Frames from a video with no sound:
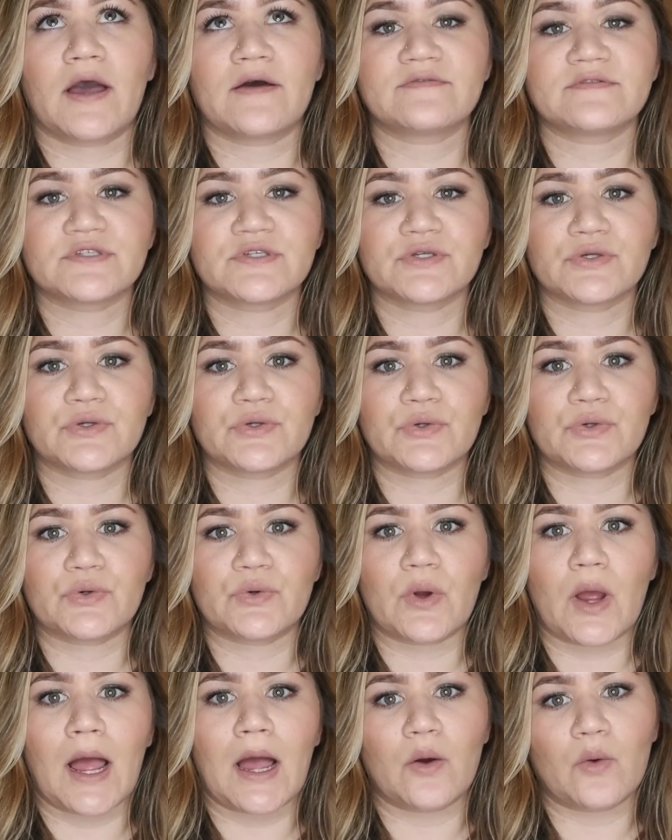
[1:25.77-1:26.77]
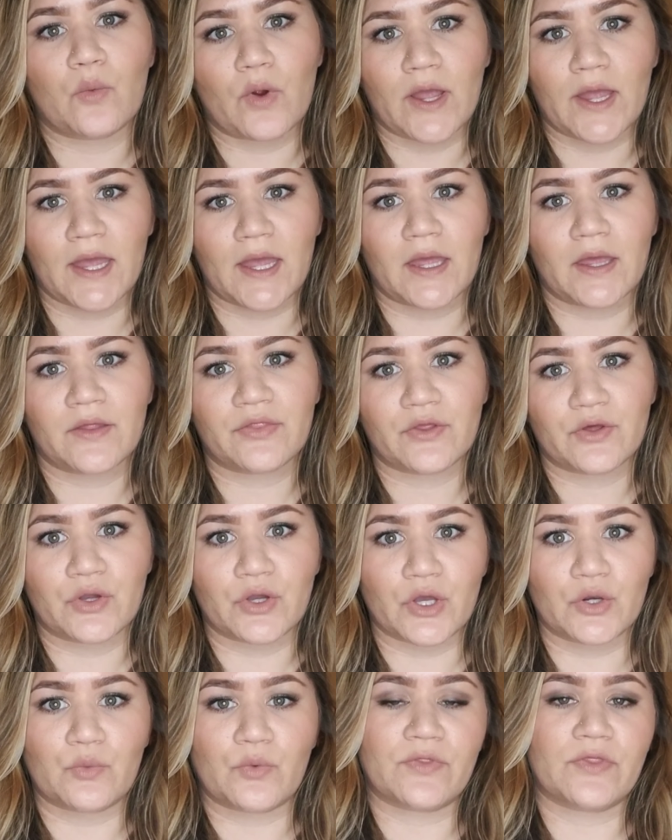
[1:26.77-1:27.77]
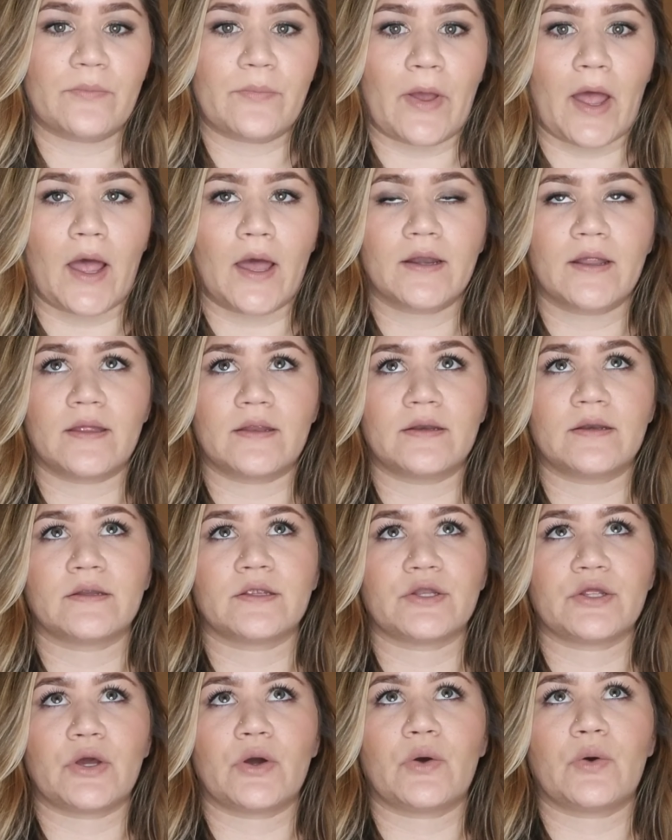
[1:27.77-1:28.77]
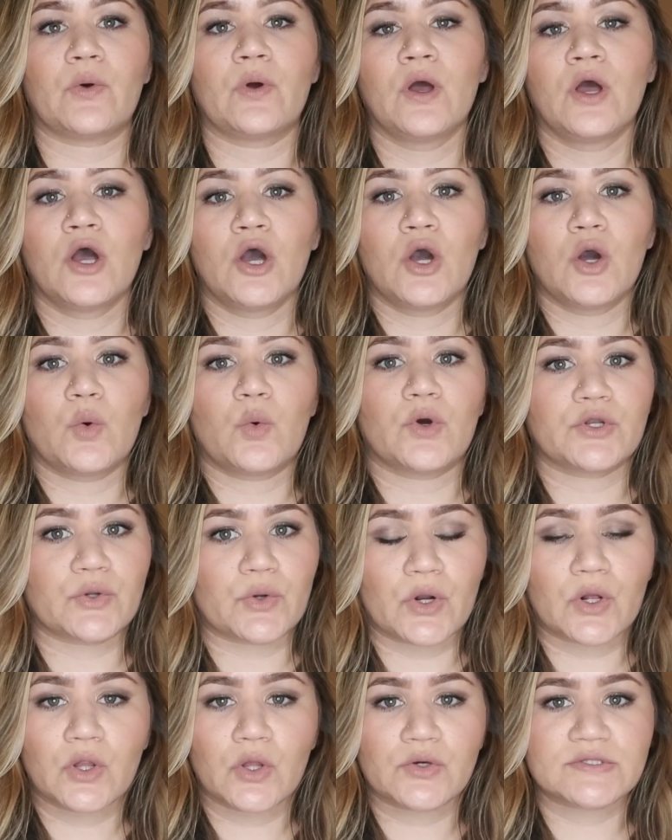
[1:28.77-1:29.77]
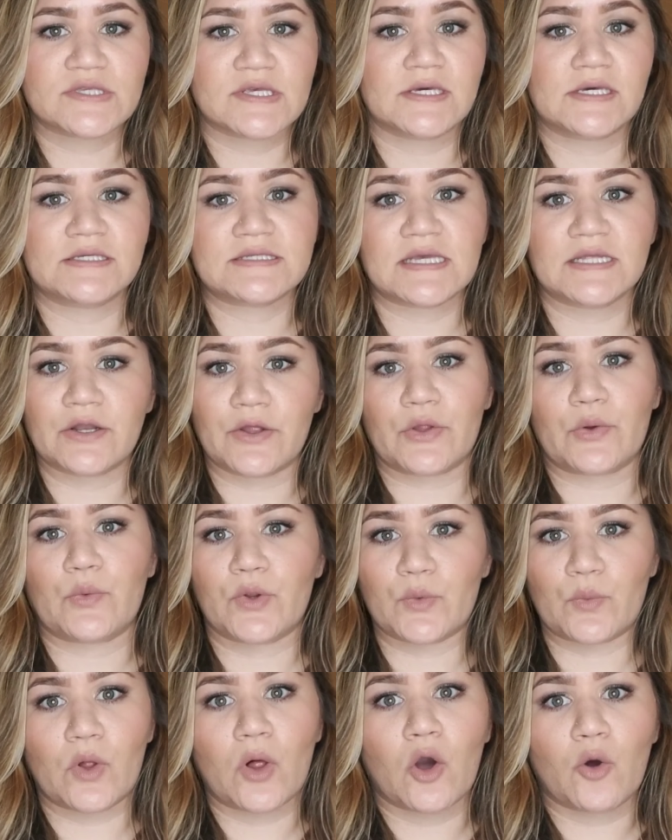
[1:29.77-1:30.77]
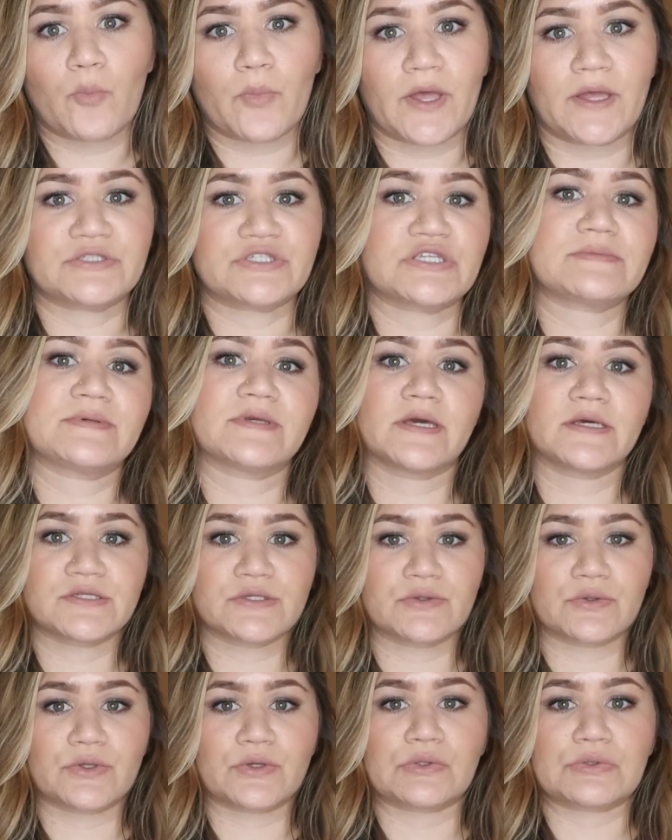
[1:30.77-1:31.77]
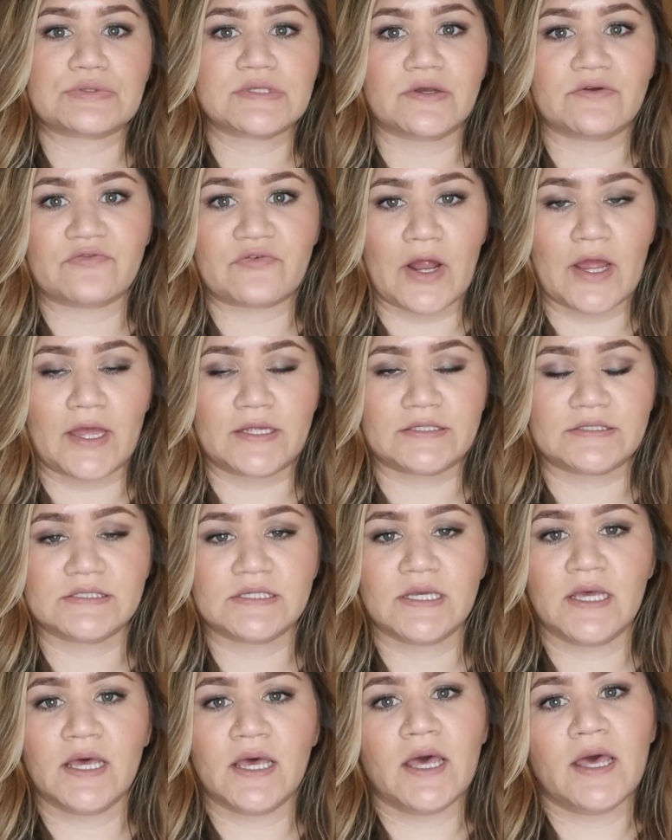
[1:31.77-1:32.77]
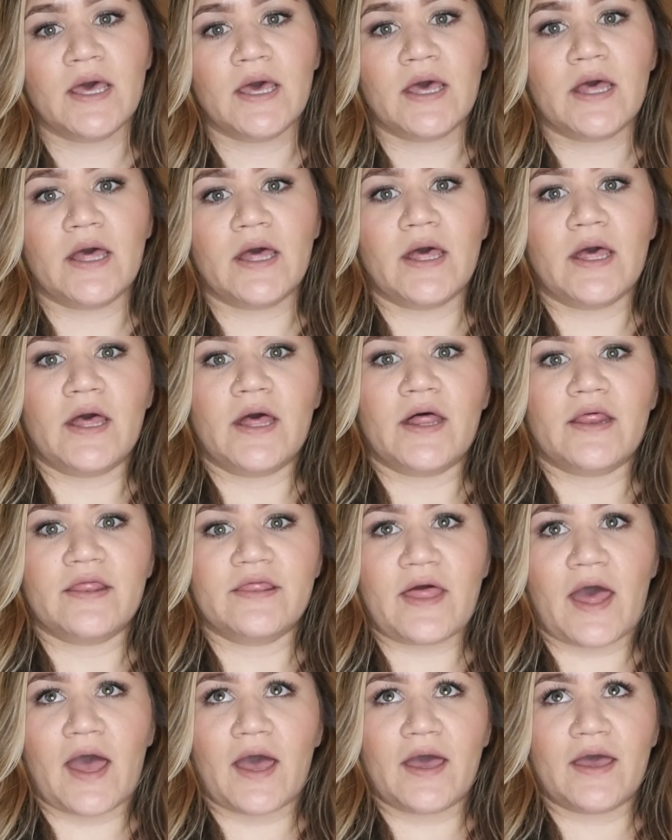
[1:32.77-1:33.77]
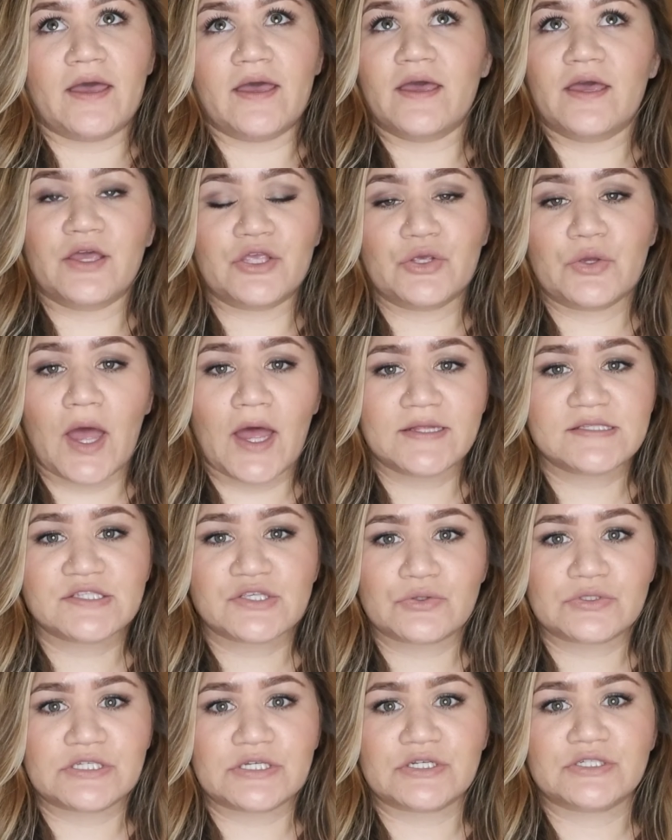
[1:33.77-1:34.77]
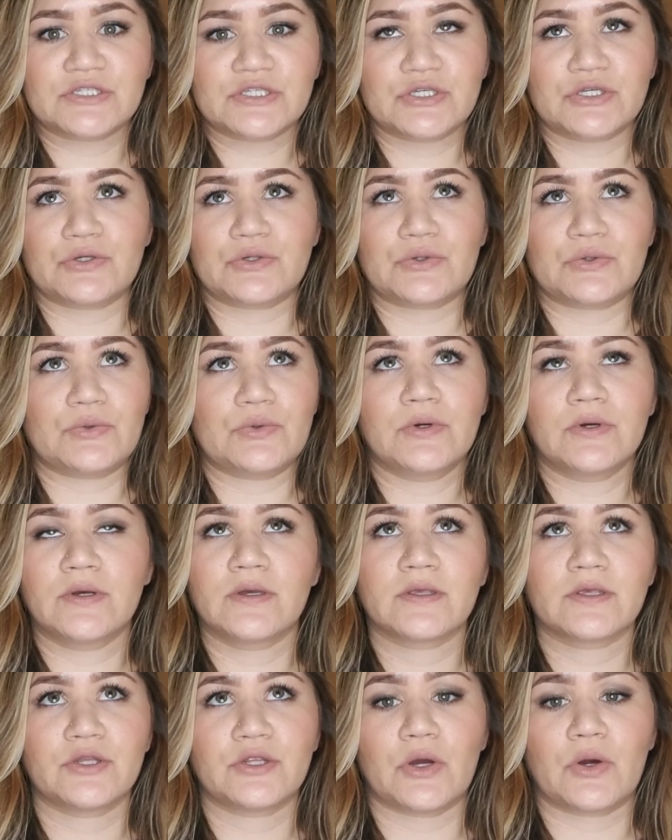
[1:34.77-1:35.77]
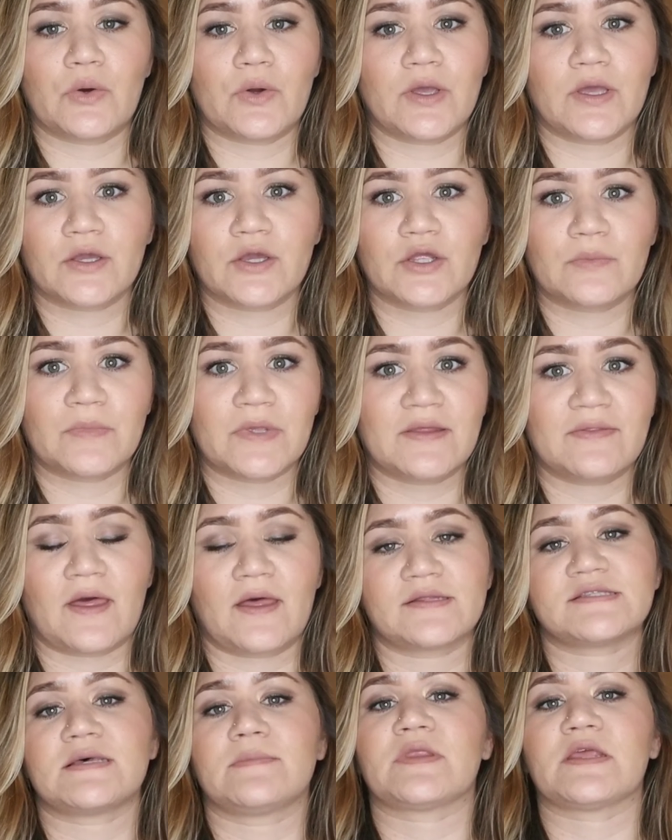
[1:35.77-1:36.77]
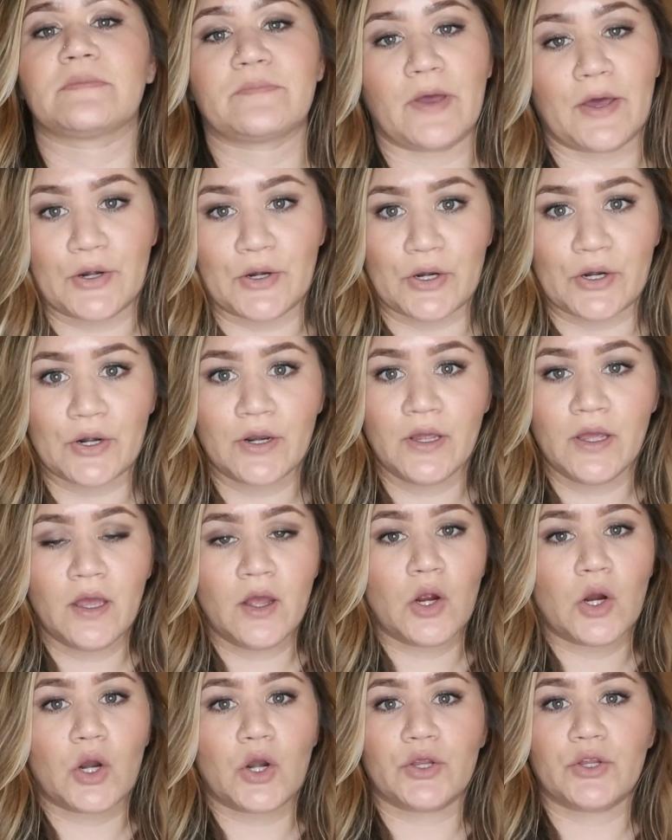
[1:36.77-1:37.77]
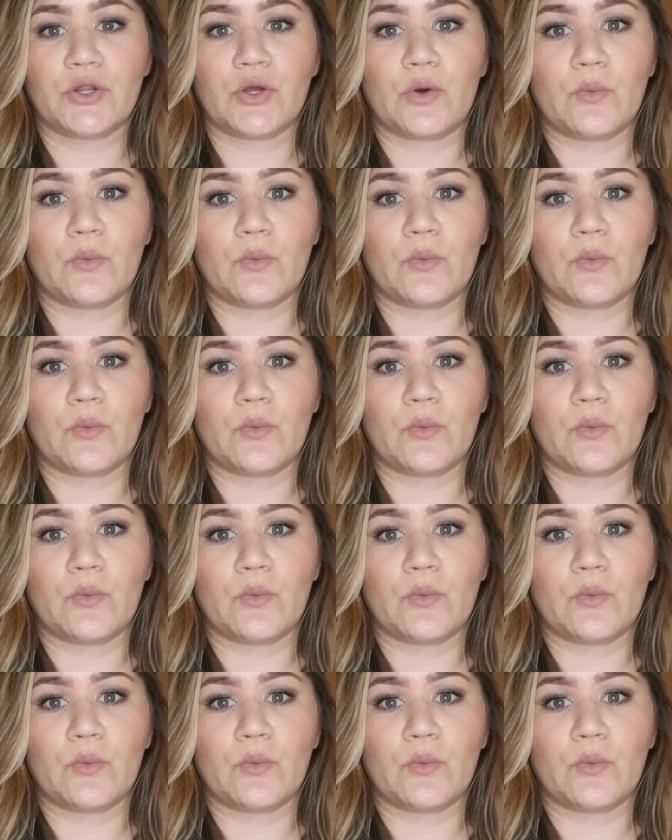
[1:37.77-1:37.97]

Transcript: I have to outweigh the good with the bad, and one door closes, another one will open. Just because you lose a friend that you had so dear to you, it could mean that something better, or